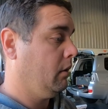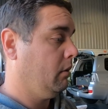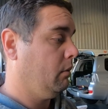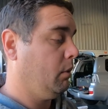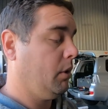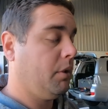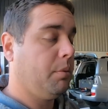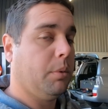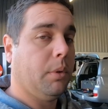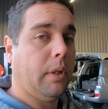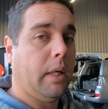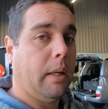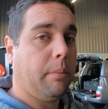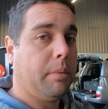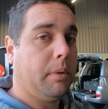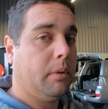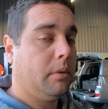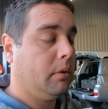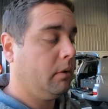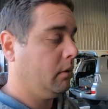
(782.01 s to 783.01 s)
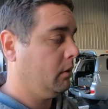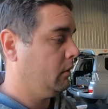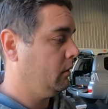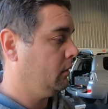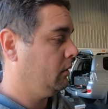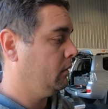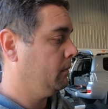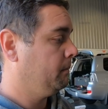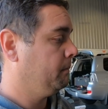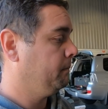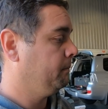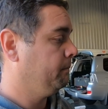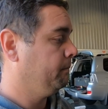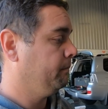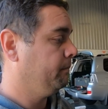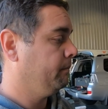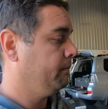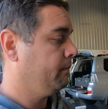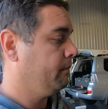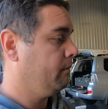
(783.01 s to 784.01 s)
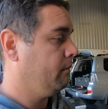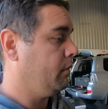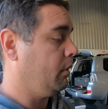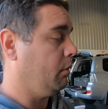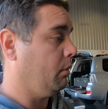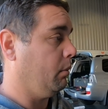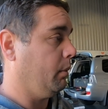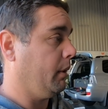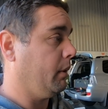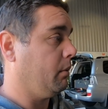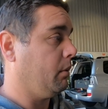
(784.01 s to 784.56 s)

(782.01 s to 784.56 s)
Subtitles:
which will happen probably